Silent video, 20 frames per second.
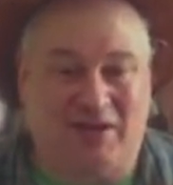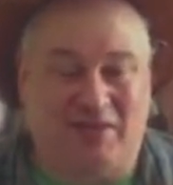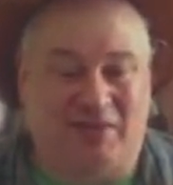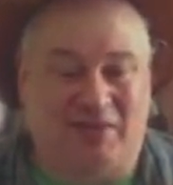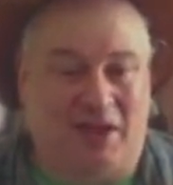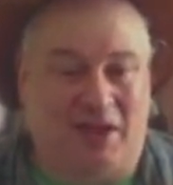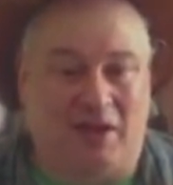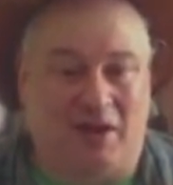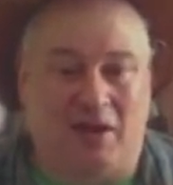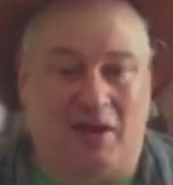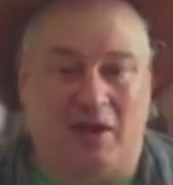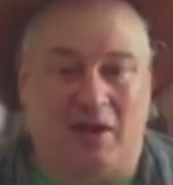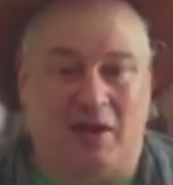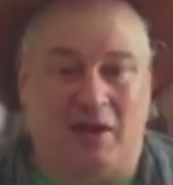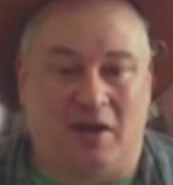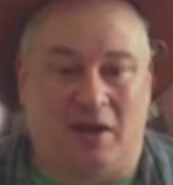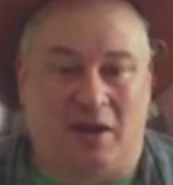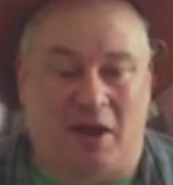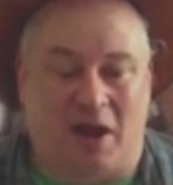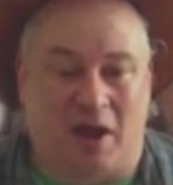then
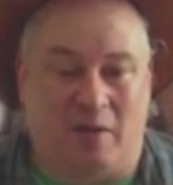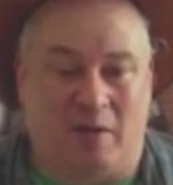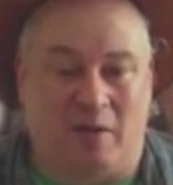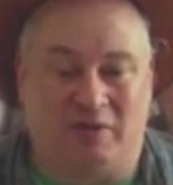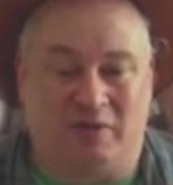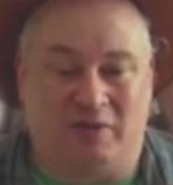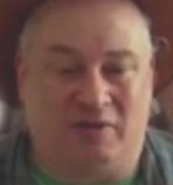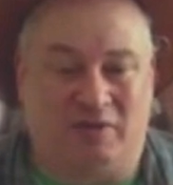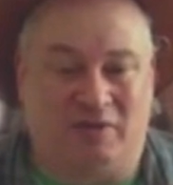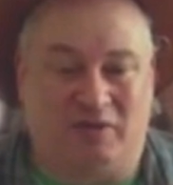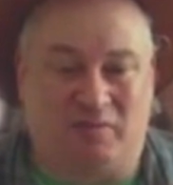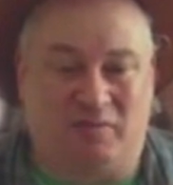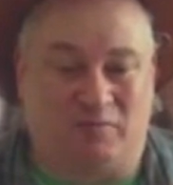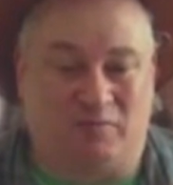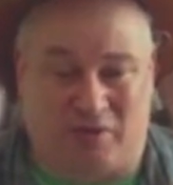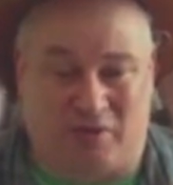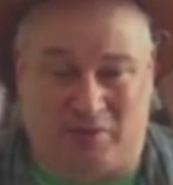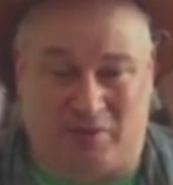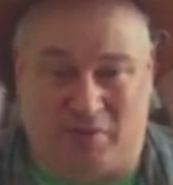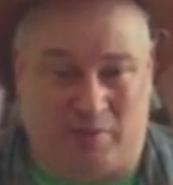I would just,
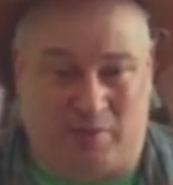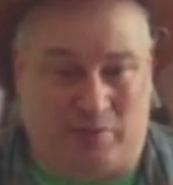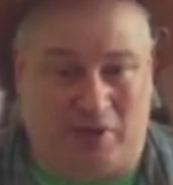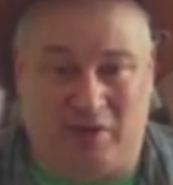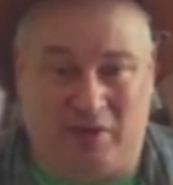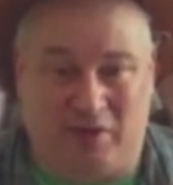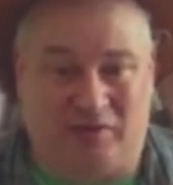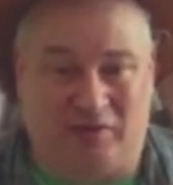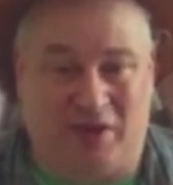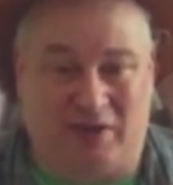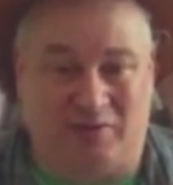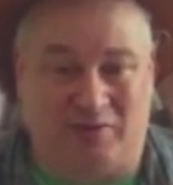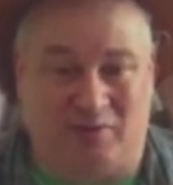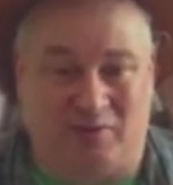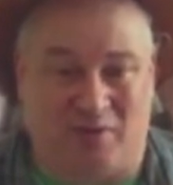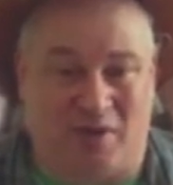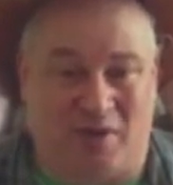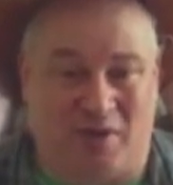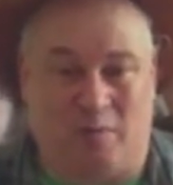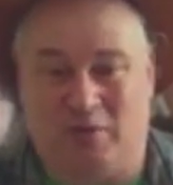whether my players liked it
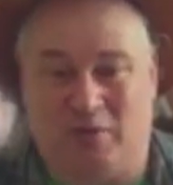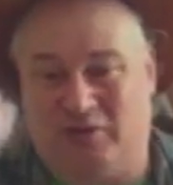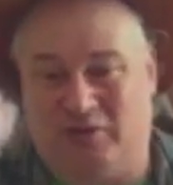or not,